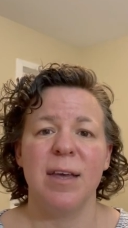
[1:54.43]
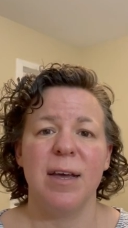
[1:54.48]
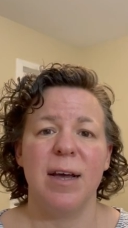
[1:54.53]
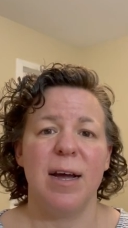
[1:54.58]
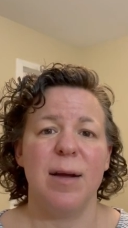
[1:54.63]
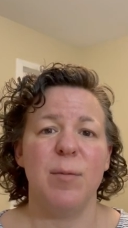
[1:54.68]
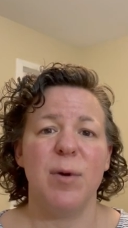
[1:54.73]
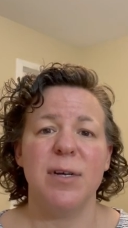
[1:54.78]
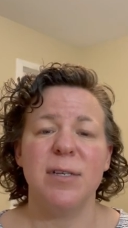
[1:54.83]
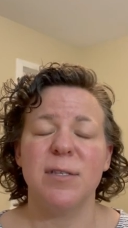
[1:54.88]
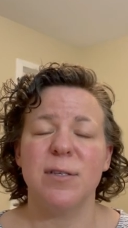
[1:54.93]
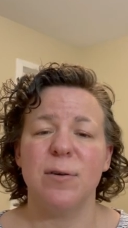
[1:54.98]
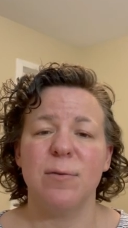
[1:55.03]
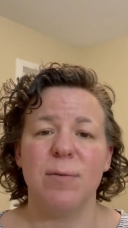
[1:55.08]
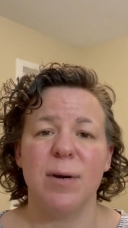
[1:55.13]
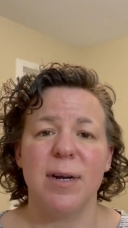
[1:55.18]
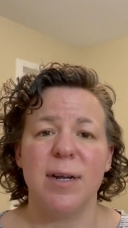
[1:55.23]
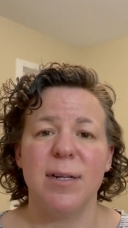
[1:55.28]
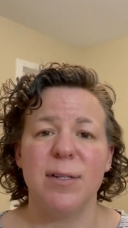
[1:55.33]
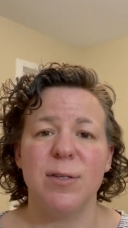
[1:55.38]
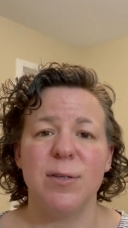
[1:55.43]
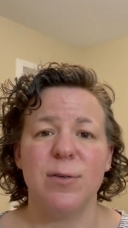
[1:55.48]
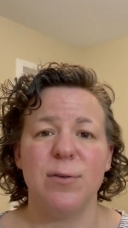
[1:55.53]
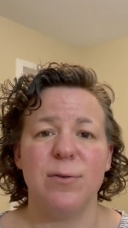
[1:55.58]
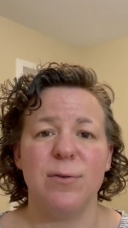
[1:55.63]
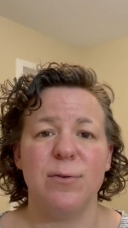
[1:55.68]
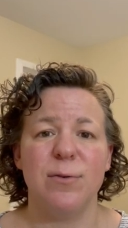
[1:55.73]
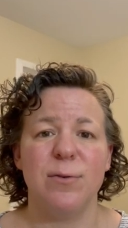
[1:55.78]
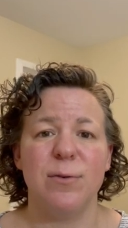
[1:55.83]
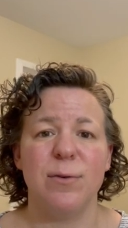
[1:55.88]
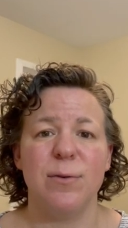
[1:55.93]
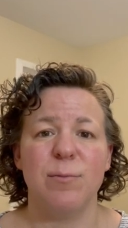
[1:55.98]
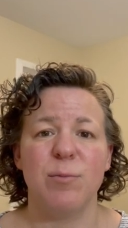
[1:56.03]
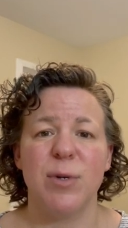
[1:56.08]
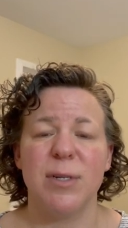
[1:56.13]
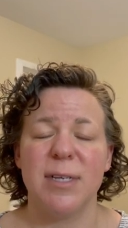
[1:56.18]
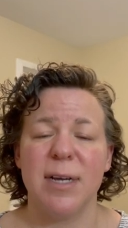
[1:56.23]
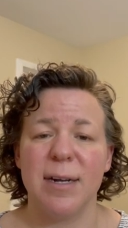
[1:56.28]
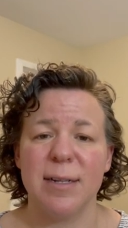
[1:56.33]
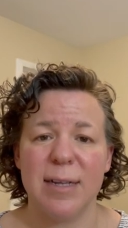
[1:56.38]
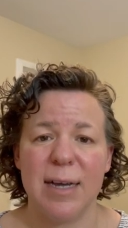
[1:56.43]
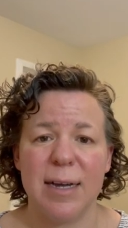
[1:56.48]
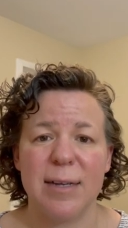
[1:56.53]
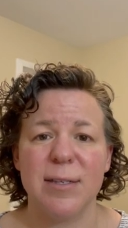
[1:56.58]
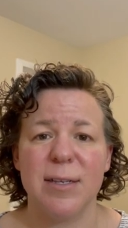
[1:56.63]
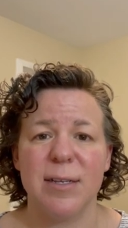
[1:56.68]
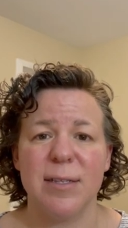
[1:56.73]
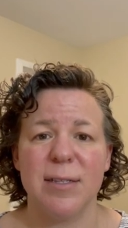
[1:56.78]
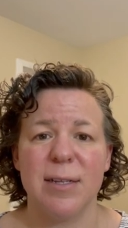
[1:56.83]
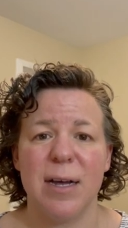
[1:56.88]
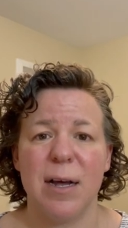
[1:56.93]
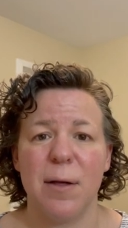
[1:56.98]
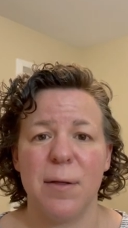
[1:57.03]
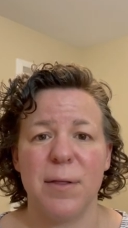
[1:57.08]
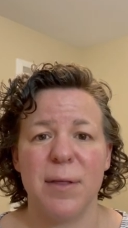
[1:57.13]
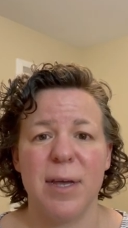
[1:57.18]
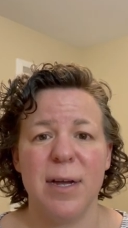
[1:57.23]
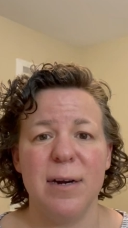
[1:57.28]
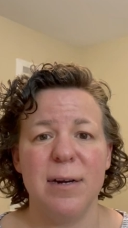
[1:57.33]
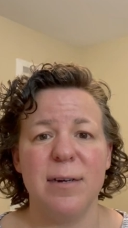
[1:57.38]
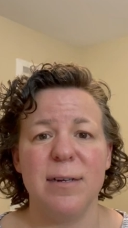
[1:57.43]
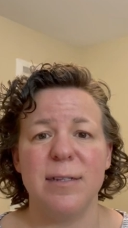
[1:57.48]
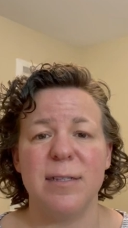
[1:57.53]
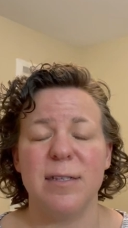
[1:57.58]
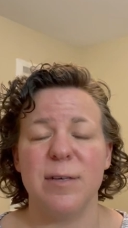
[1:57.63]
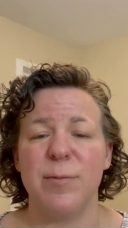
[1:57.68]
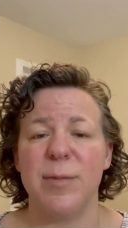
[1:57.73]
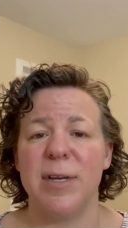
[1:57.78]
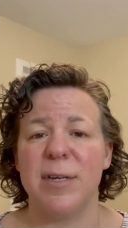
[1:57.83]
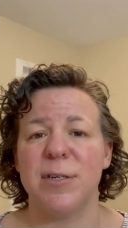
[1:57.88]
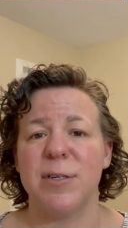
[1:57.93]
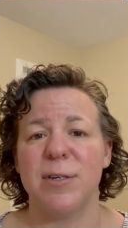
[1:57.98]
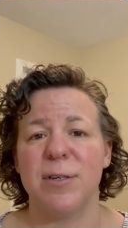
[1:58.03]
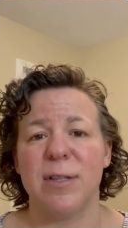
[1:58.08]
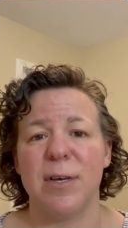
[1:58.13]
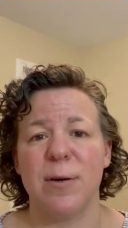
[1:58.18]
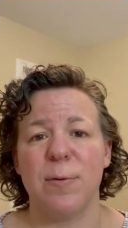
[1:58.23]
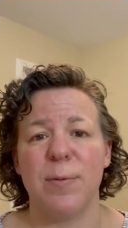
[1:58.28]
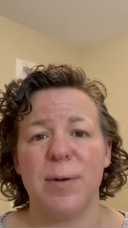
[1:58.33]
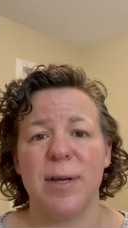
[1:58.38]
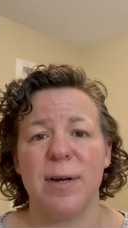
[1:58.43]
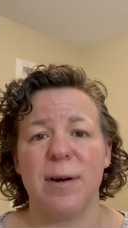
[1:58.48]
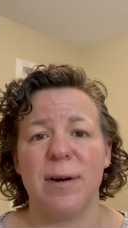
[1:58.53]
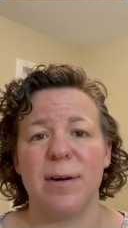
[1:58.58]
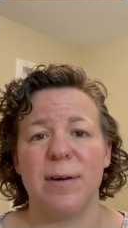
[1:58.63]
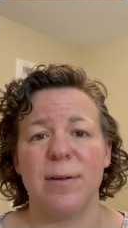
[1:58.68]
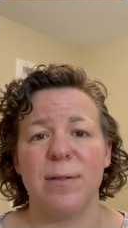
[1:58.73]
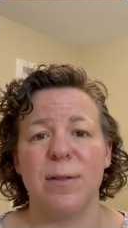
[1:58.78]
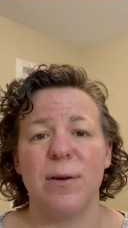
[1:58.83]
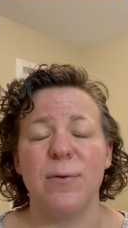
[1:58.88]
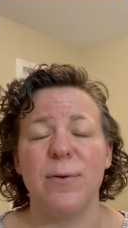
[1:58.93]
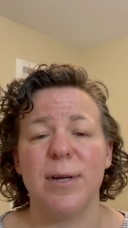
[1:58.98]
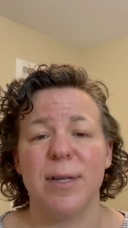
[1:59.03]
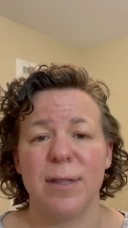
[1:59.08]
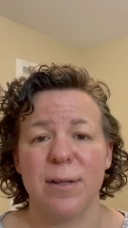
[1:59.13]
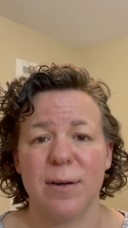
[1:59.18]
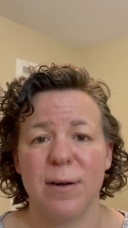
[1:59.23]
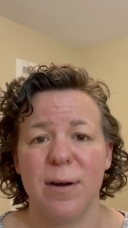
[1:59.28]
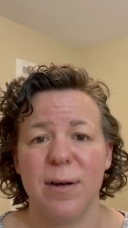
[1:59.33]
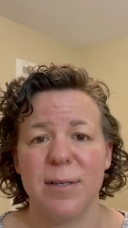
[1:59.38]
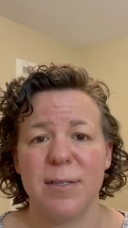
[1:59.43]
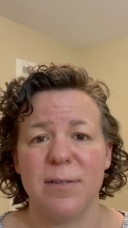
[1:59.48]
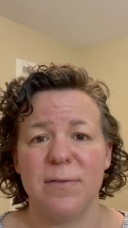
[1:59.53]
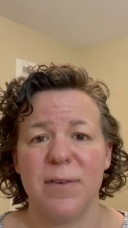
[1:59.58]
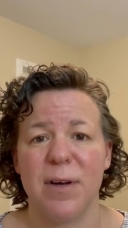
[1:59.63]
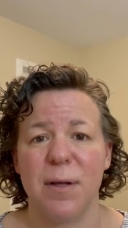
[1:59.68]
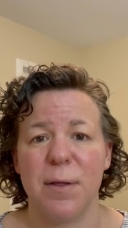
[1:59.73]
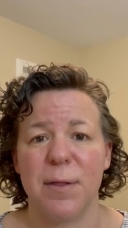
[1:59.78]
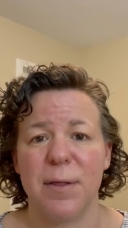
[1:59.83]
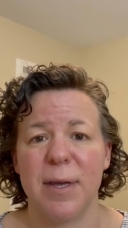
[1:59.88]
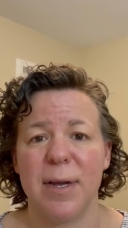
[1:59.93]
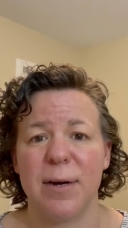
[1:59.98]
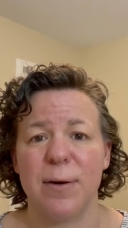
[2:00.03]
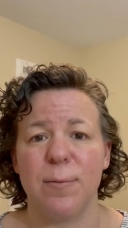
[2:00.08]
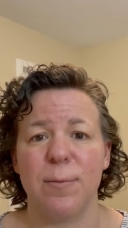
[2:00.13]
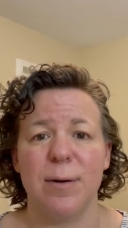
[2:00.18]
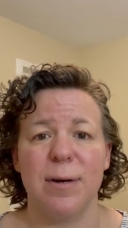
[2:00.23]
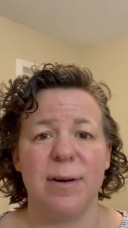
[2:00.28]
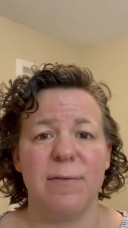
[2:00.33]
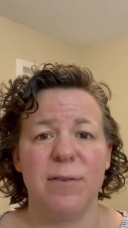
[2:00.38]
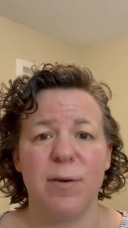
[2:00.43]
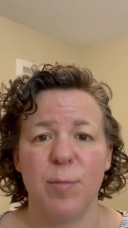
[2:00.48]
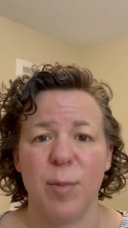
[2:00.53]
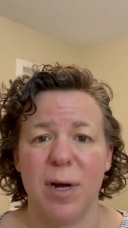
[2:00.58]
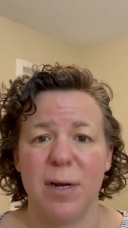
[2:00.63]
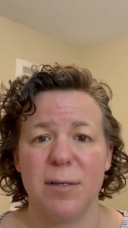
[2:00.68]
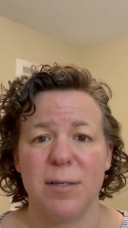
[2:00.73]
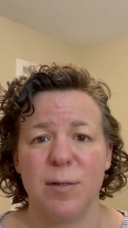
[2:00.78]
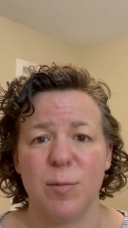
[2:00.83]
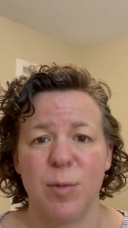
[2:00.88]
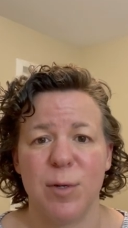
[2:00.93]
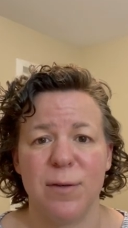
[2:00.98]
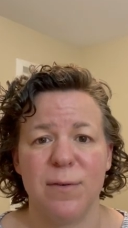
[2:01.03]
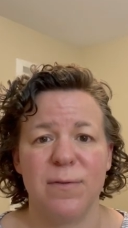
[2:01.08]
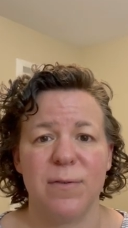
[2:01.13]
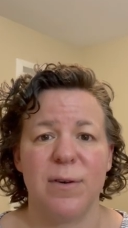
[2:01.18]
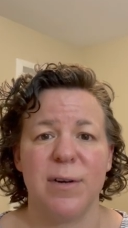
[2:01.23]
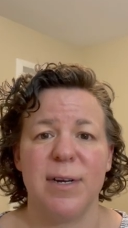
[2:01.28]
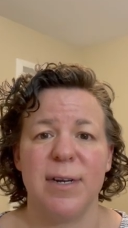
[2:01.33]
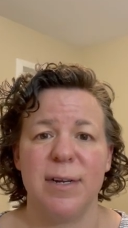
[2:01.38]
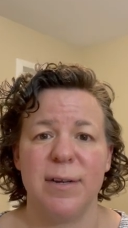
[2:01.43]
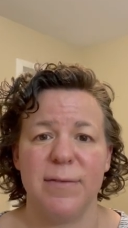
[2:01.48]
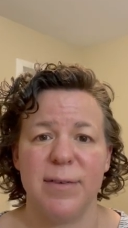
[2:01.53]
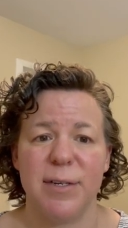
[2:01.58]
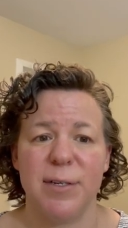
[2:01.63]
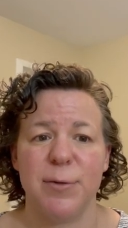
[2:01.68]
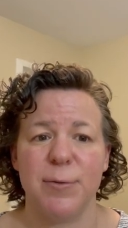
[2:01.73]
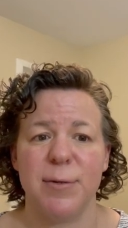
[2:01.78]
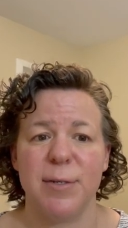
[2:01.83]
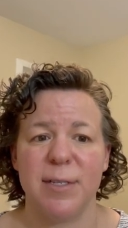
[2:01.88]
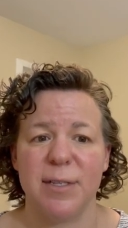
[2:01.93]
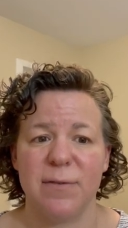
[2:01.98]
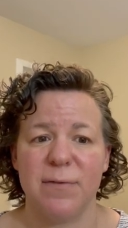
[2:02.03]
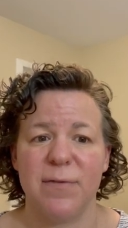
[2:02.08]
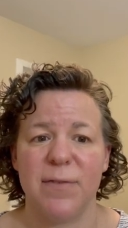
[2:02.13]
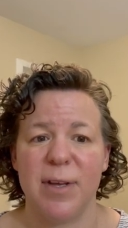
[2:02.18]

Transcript: I'm also running to protect access to healthcare and to make sure that we are lowering the cost of healthcare wherever possible for individuals and